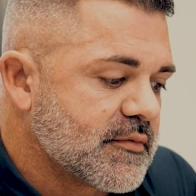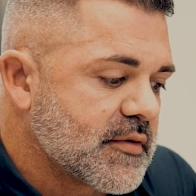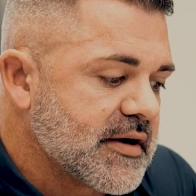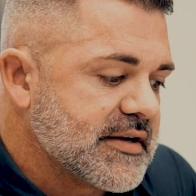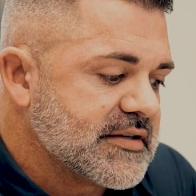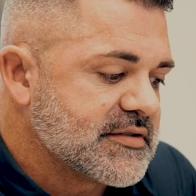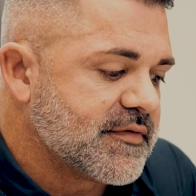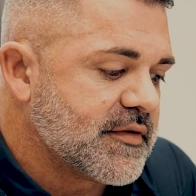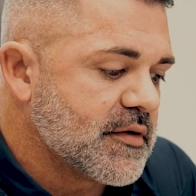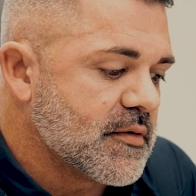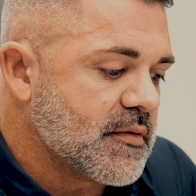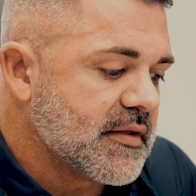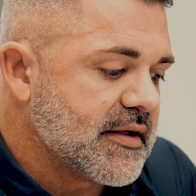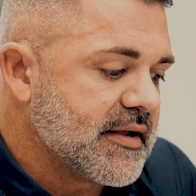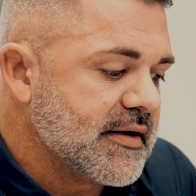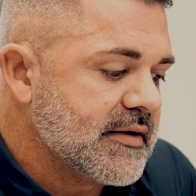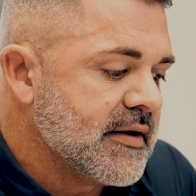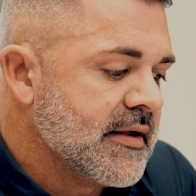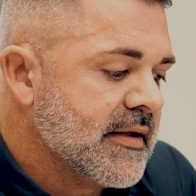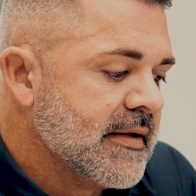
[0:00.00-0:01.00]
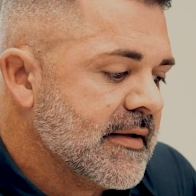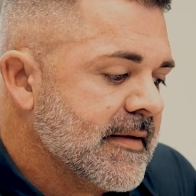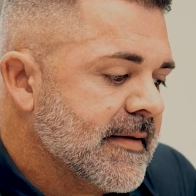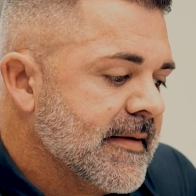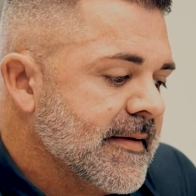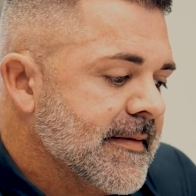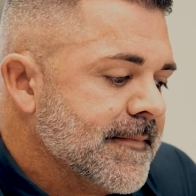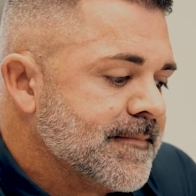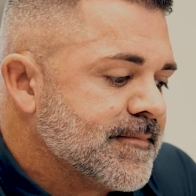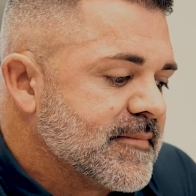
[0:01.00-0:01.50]
race fueling.
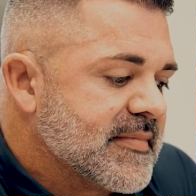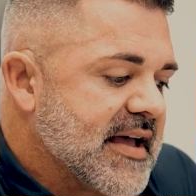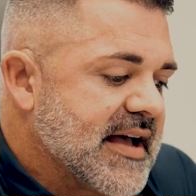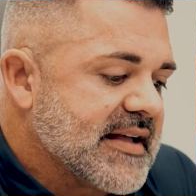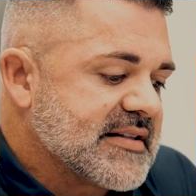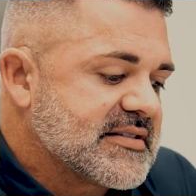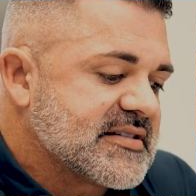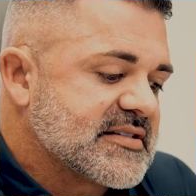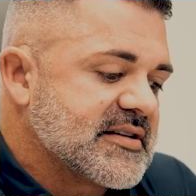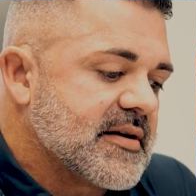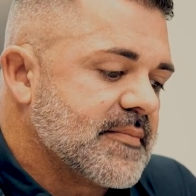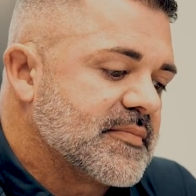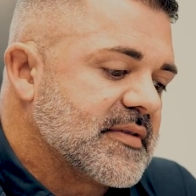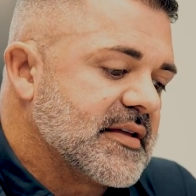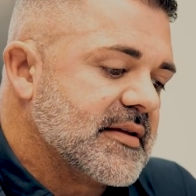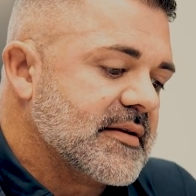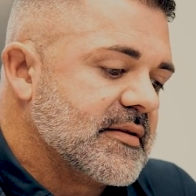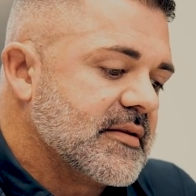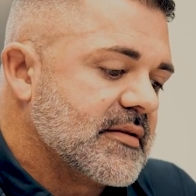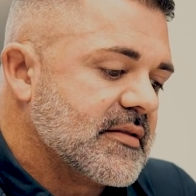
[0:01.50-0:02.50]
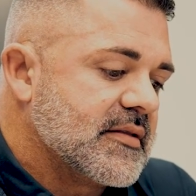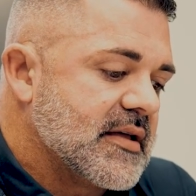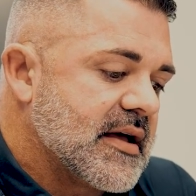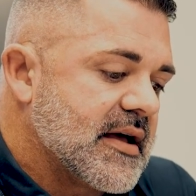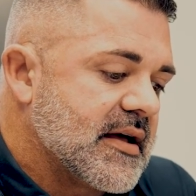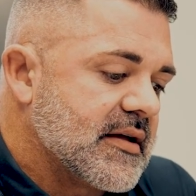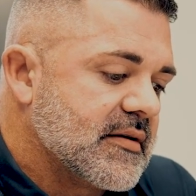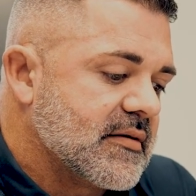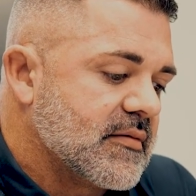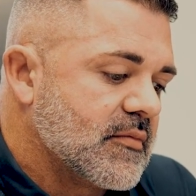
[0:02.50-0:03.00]
That's something
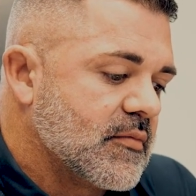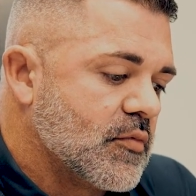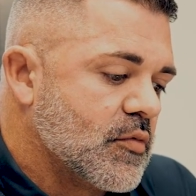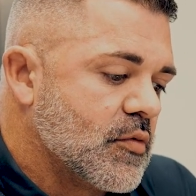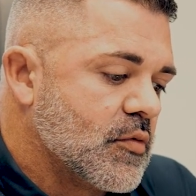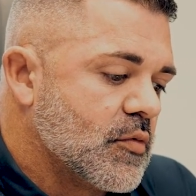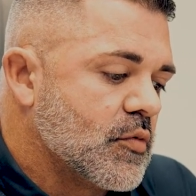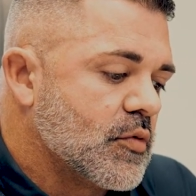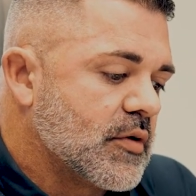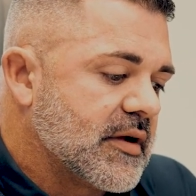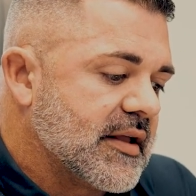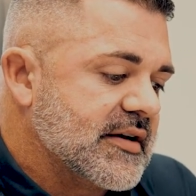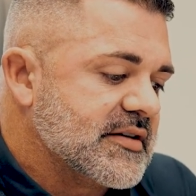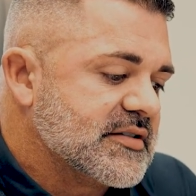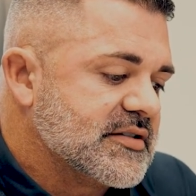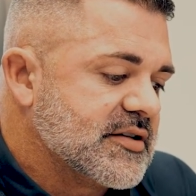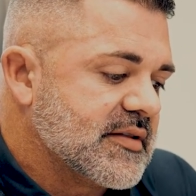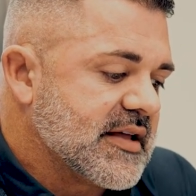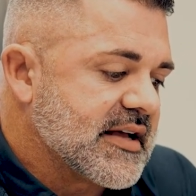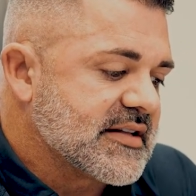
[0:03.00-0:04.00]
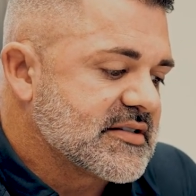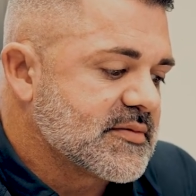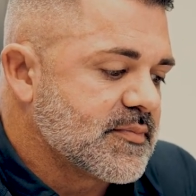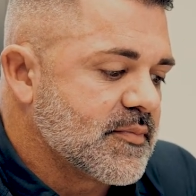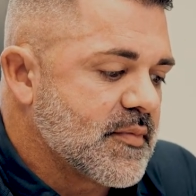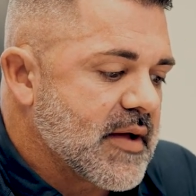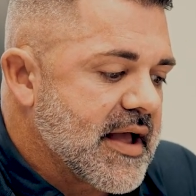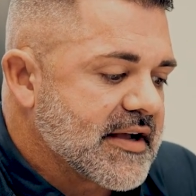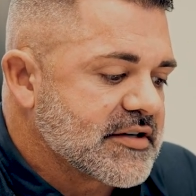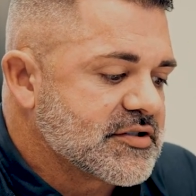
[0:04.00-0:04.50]
that we'll get into. That's
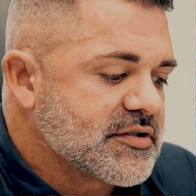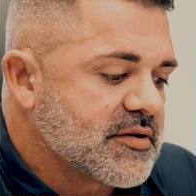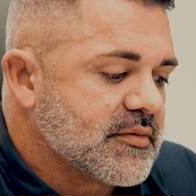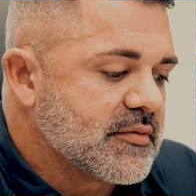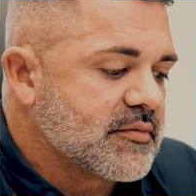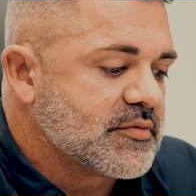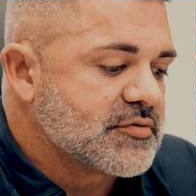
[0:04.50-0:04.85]
actually